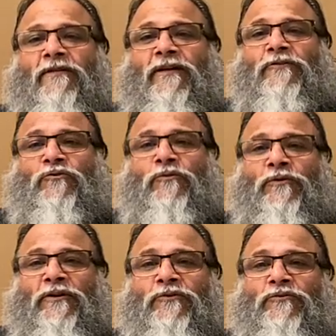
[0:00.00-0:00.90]
into
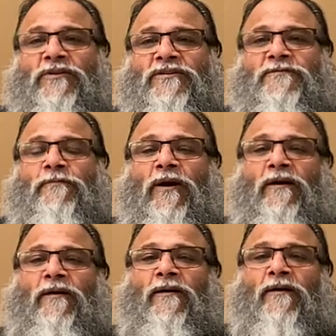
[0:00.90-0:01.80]
into this
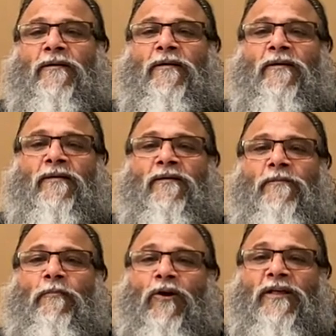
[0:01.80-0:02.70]
uh,
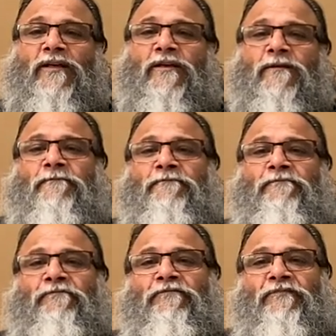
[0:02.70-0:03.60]
body
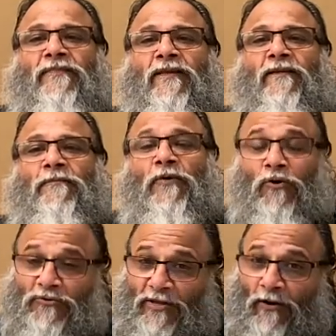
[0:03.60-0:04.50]

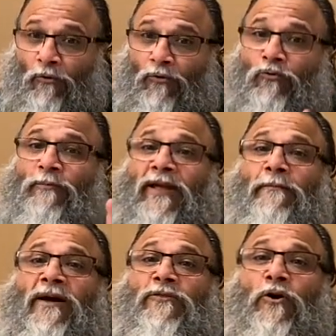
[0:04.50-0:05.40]
because they go to make
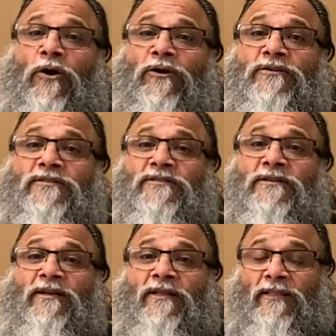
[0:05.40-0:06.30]
my thoughts
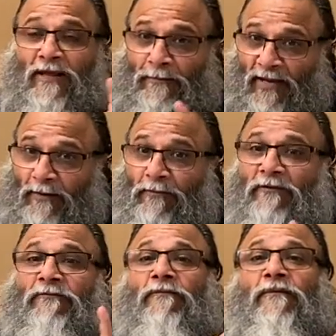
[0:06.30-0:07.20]
they make me
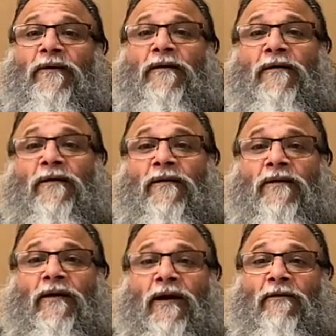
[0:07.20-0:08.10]

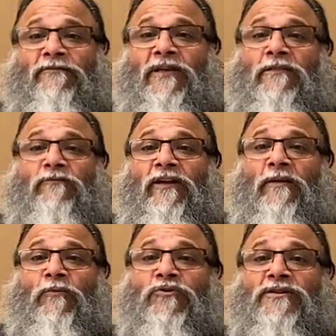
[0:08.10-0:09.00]
have sattvic
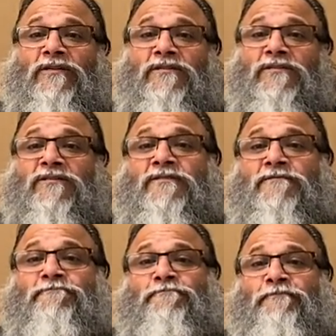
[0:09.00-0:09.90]
emotions
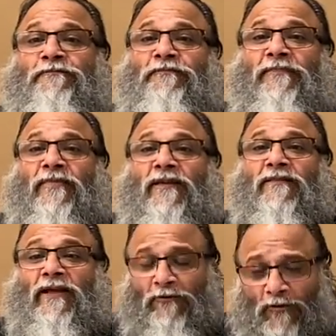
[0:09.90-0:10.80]

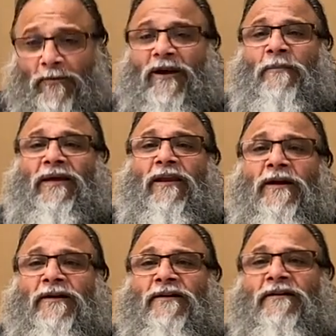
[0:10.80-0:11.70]
then you will become
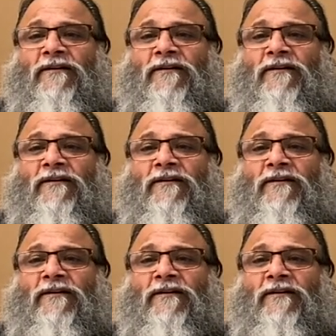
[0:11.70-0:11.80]
alert